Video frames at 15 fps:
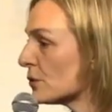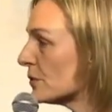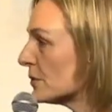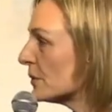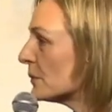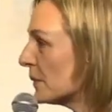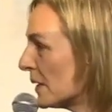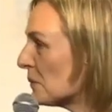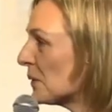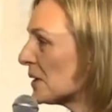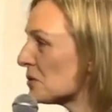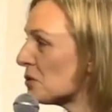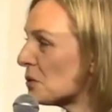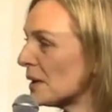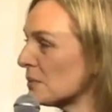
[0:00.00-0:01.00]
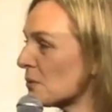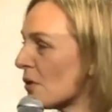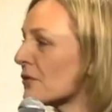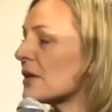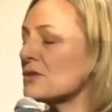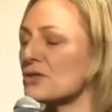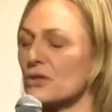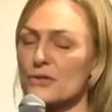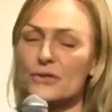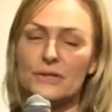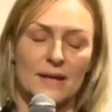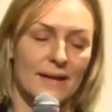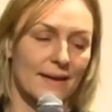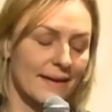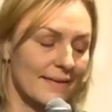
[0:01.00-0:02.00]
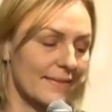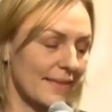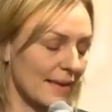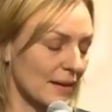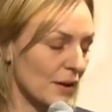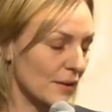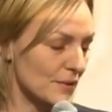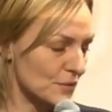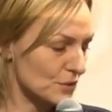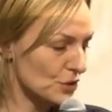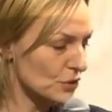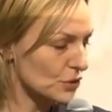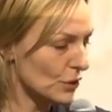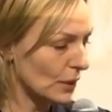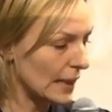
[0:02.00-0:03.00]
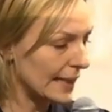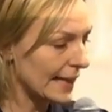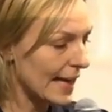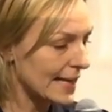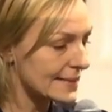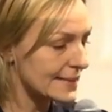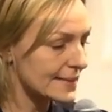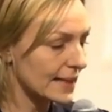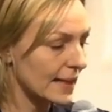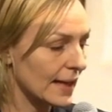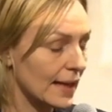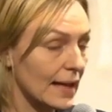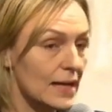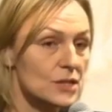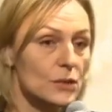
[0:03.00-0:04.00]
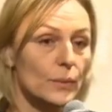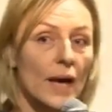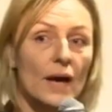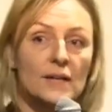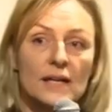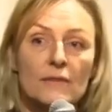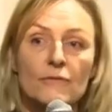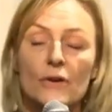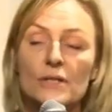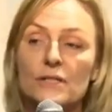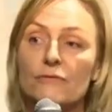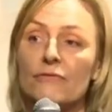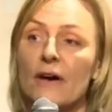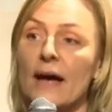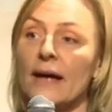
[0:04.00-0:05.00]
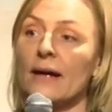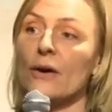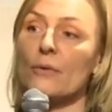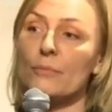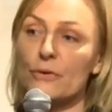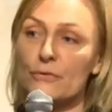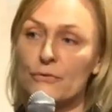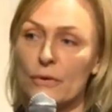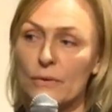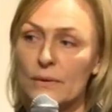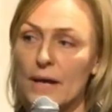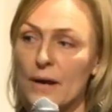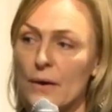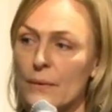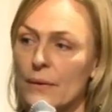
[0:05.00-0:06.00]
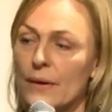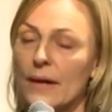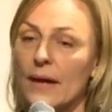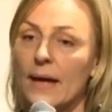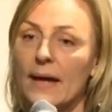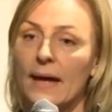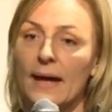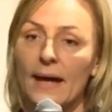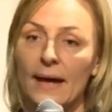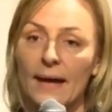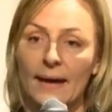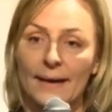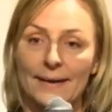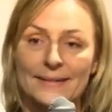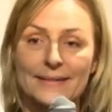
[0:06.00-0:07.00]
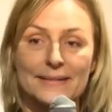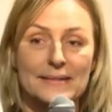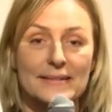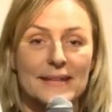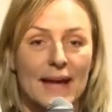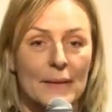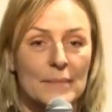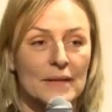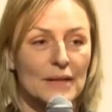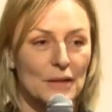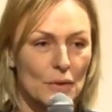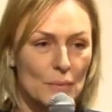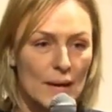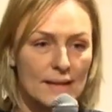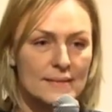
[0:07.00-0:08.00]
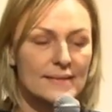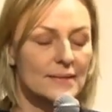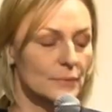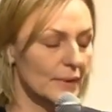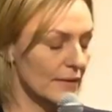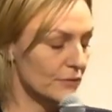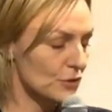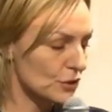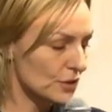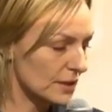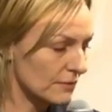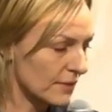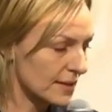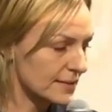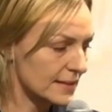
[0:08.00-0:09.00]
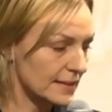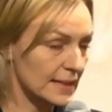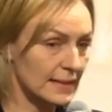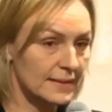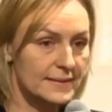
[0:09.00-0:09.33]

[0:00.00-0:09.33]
we're doing more than just oil and gas. So we are diversifying our portfolio. It's the same in the US. We have just invested in